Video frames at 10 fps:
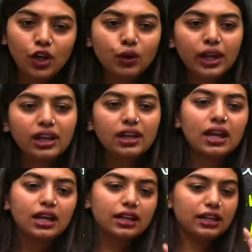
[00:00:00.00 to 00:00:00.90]
Okay,
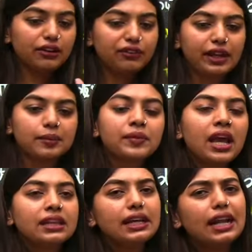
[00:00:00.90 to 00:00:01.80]
clear, fine.
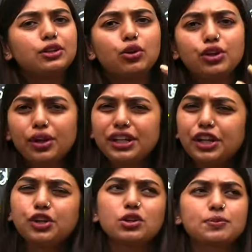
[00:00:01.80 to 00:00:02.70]
Then I told you it
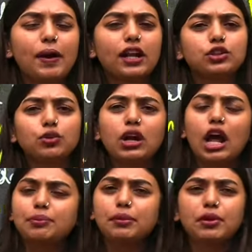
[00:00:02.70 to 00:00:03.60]
induced
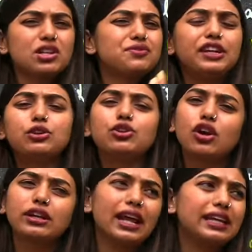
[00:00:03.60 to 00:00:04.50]
parthenocarpy because we do
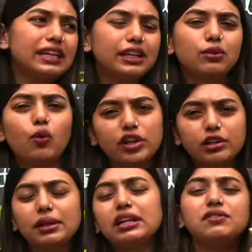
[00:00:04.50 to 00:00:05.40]
not like eating
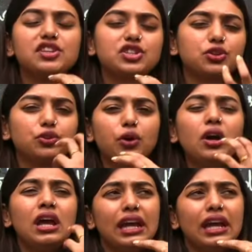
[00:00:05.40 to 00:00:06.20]
watermelon, which you know,